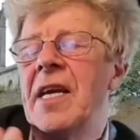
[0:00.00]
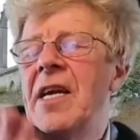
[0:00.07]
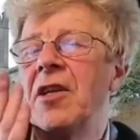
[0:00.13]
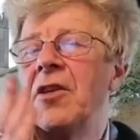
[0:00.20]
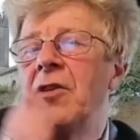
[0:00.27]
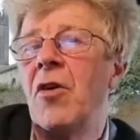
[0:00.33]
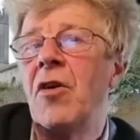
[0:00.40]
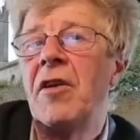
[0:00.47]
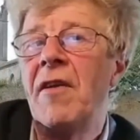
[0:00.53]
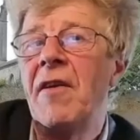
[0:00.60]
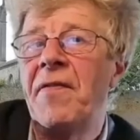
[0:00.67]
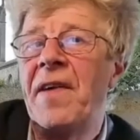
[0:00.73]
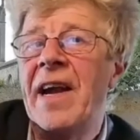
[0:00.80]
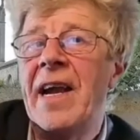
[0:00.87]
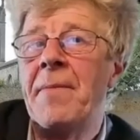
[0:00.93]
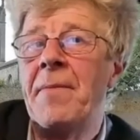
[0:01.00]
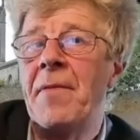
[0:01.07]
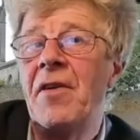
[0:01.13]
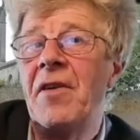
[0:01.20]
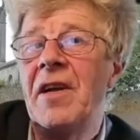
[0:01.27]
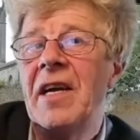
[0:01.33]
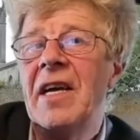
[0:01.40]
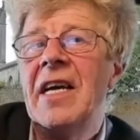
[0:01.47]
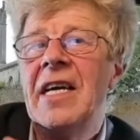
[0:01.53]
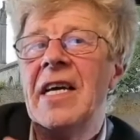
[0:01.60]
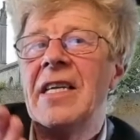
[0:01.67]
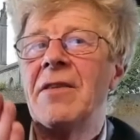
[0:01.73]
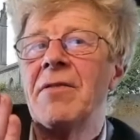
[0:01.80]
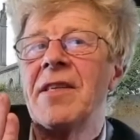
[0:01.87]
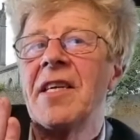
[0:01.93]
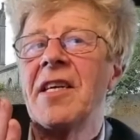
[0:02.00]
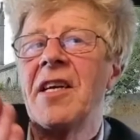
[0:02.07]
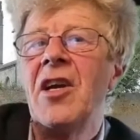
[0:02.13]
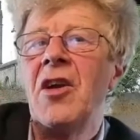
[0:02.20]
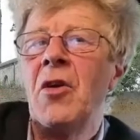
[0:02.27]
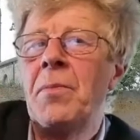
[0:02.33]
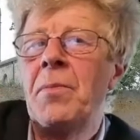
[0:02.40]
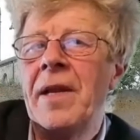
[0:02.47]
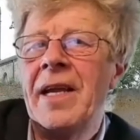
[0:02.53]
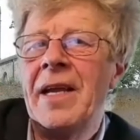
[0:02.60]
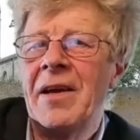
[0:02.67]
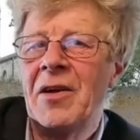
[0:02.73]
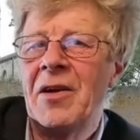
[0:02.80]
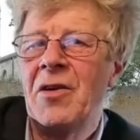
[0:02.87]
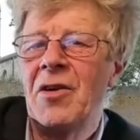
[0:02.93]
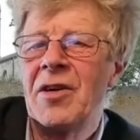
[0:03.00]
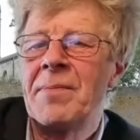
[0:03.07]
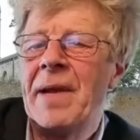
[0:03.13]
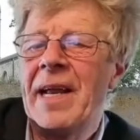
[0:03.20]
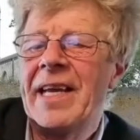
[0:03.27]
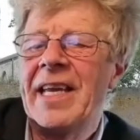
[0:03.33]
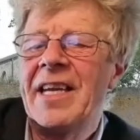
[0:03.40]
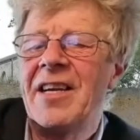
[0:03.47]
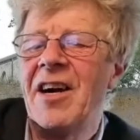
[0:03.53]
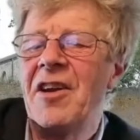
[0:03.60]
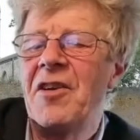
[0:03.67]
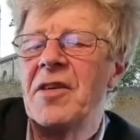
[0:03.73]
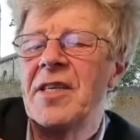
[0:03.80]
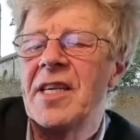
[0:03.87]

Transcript: There was Donald Farmer. There was a guy who played, of course, Blackie.